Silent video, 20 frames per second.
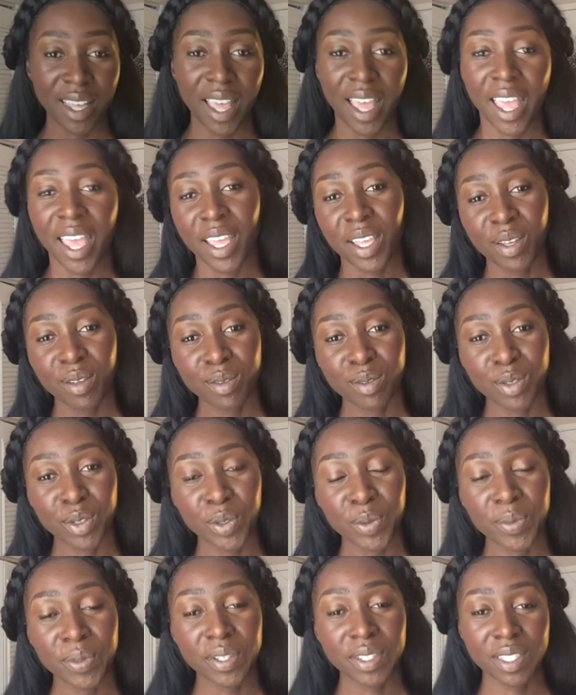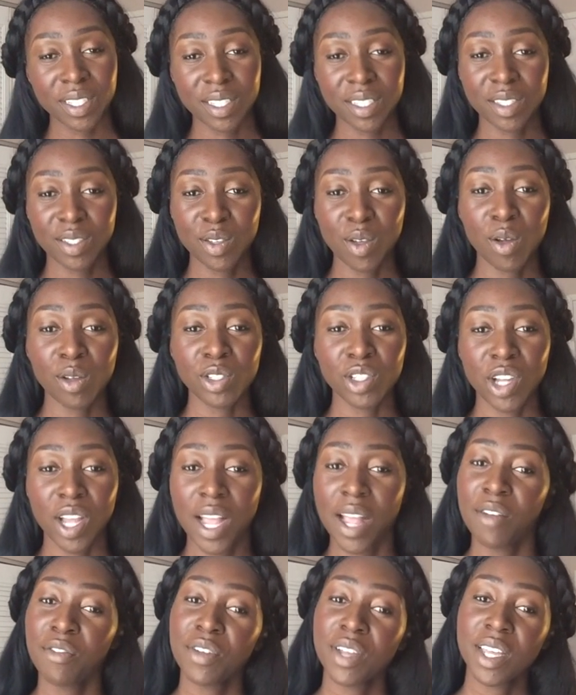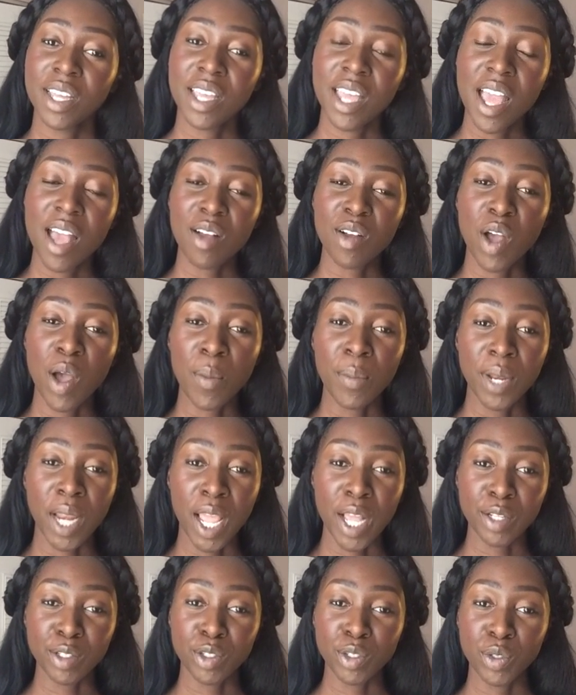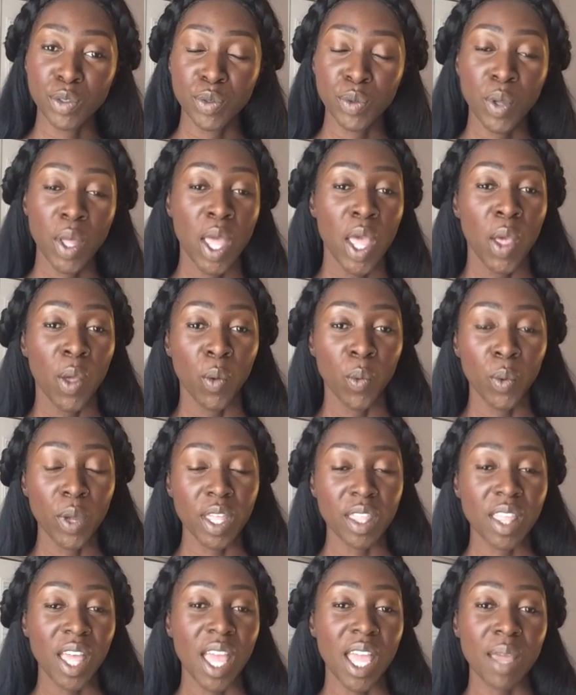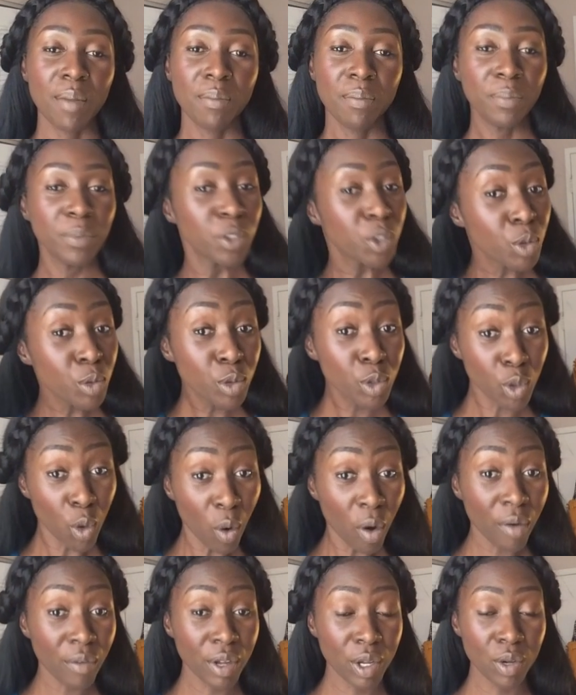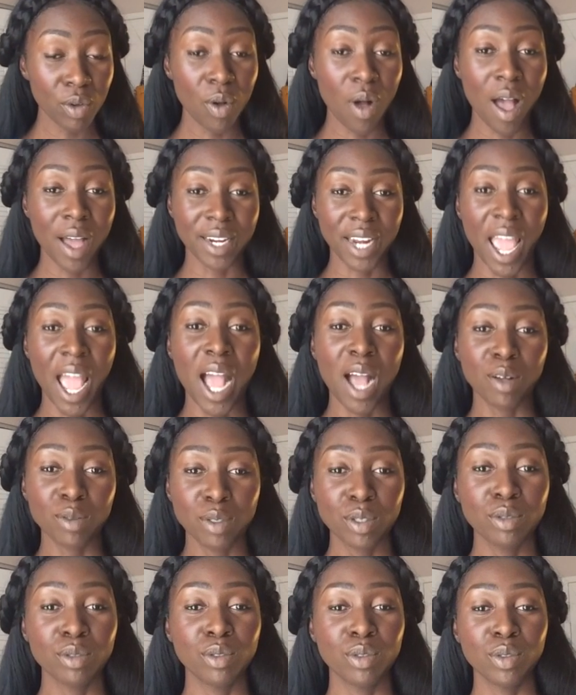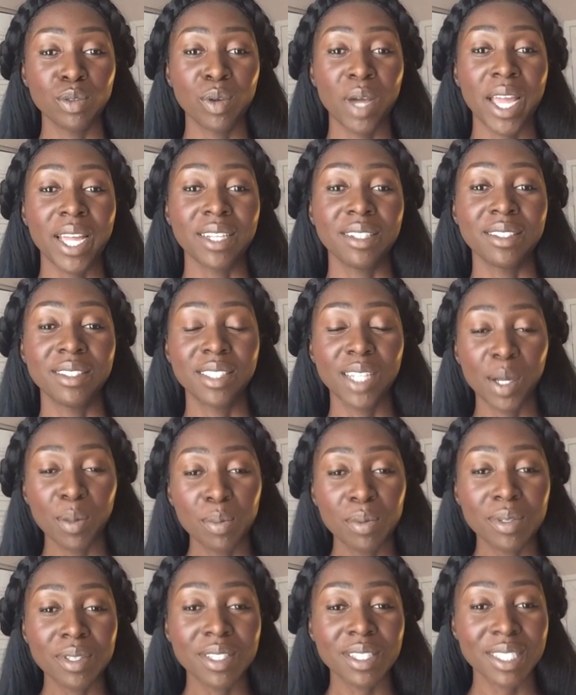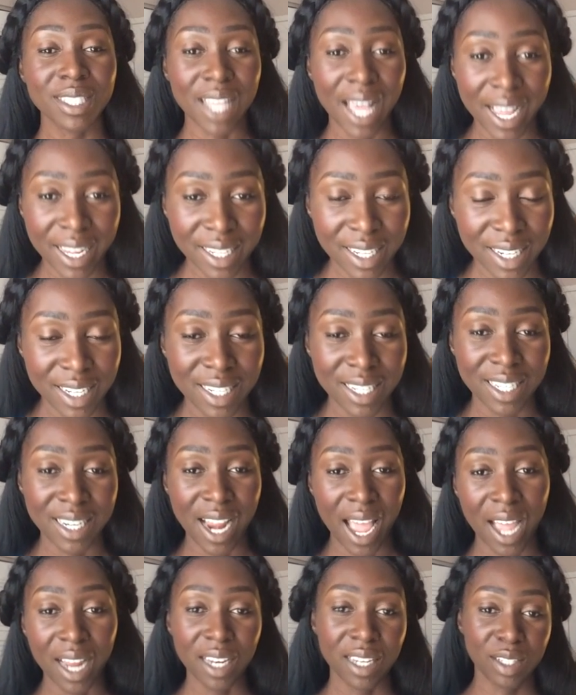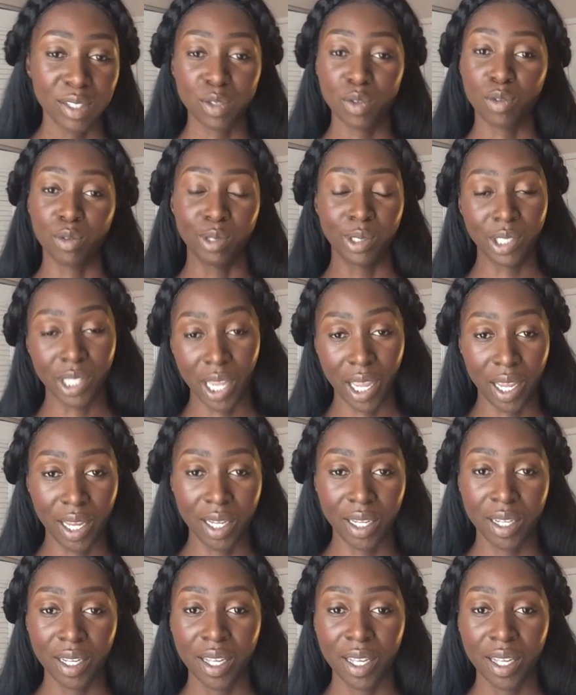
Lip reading: Hey YouTubers, this is Culture Africa Gal coming at you with a tutorial on how to do a double-sided knotless crochet.